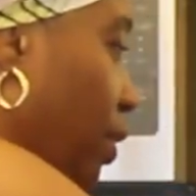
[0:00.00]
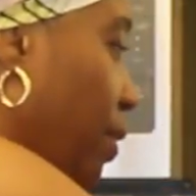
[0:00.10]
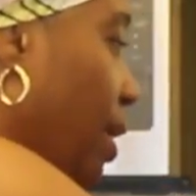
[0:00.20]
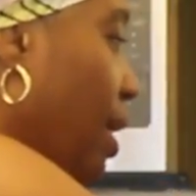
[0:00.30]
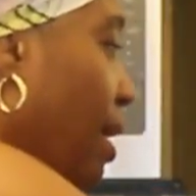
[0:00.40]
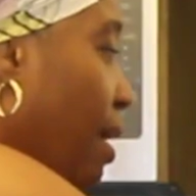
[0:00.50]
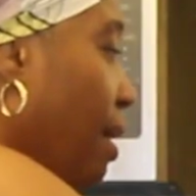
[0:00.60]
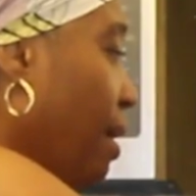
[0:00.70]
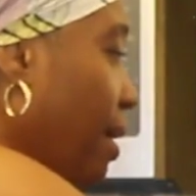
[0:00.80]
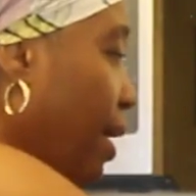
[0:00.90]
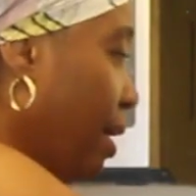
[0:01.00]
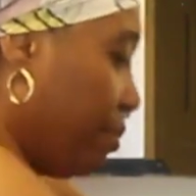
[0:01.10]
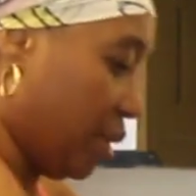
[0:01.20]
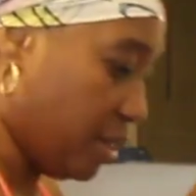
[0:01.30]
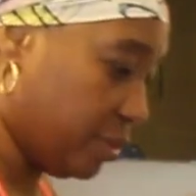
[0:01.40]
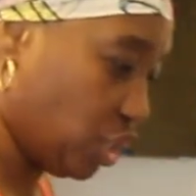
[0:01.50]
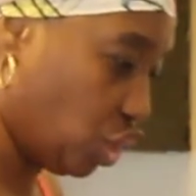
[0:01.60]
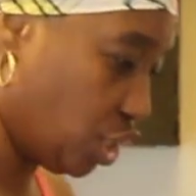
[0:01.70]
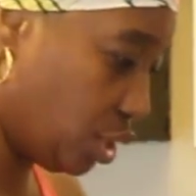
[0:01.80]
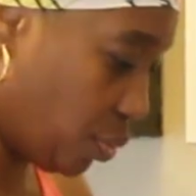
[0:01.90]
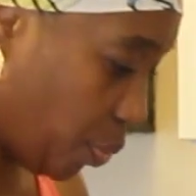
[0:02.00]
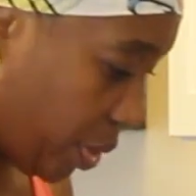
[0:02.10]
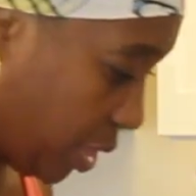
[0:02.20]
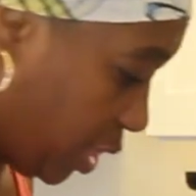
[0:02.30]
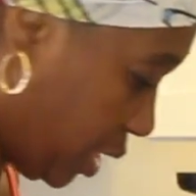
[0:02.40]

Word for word: here. I am nourishing with